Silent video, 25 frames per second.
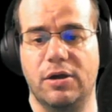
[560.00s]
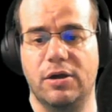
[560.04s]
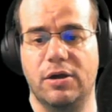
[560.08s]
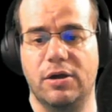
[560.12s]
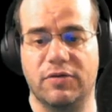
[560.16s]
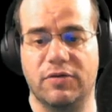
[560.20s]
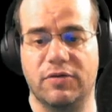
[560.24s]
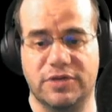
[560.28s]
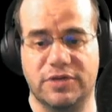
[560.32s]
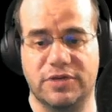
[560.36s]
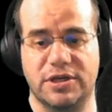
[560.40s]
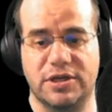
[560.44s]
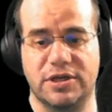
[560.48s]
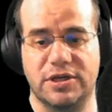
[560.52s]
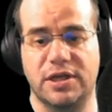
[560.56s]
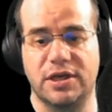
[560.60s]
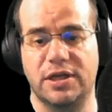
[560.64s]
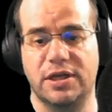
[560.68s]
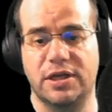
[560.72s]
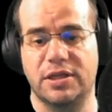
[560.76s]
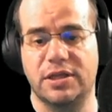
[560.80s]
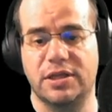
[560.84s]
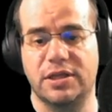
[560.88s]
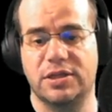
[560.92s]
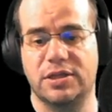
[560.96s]

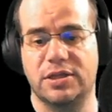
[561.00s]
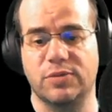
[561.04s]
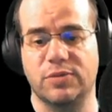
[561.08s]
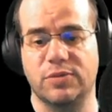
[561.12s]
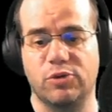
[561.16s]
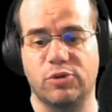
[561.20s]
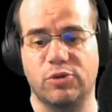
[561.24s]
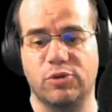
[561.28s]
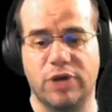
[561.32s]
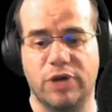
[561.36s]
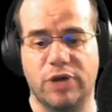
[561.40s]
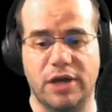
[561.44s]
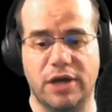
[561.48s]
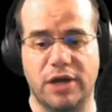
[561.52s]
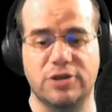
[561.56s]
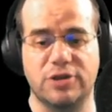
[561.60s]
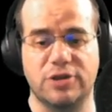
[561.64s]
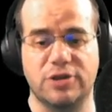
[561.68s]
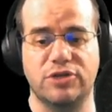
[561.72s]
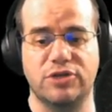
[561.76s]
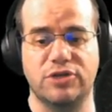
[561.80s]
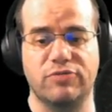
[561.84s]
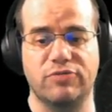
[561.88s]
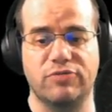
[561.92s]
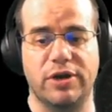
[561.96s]
Obviously, the more colours
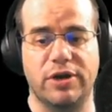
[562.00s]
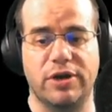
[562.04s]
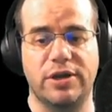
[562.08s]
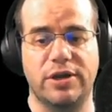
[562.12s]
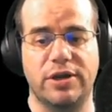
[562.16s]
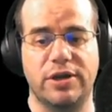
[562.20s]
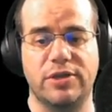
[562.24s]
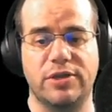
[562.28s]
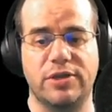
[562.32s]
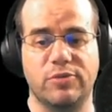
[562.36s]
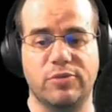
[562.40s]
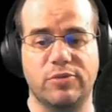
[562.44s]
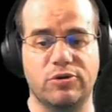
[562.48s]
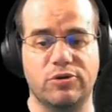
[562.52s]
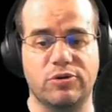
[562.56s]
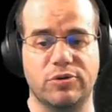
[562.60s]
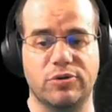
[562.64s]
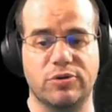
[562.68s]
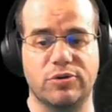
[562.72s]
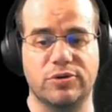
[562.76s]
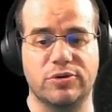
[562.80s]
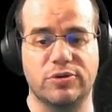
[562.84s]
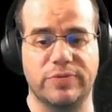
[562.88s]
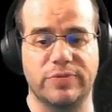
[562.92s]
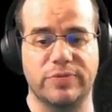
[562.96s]
you run, the more
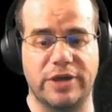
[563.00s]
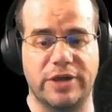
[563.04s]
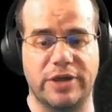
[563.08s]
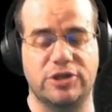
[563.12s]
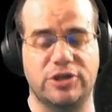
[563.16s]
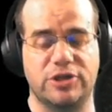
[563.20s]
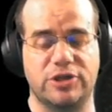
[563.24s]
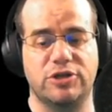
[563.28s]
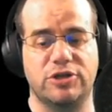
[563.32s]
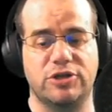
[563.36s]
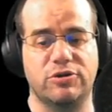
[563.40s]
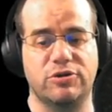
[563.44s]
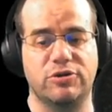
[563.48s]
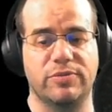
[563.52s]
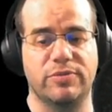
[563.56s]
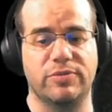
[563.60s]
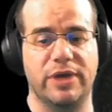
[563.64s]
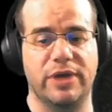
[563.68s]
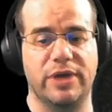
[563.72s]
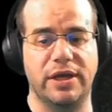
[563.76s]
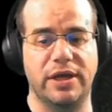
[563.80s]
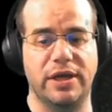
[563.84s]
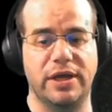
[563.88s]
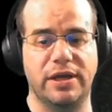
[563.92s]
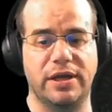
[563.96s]
matches you can
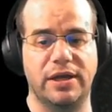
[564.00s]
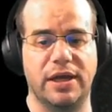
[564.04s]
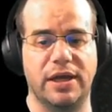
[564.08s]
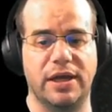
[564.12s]
make,